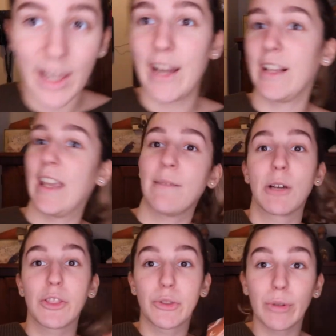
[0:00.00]
And it came
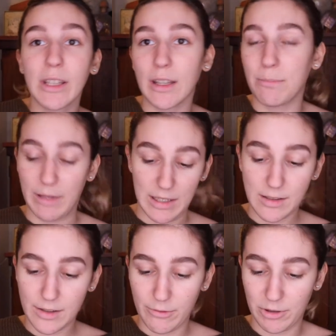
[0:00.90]
with 3
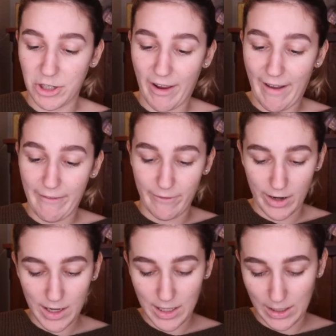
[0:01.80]
lippies, which I have
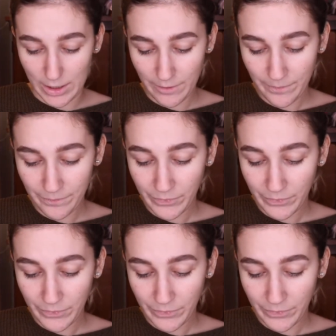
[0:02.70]
right here.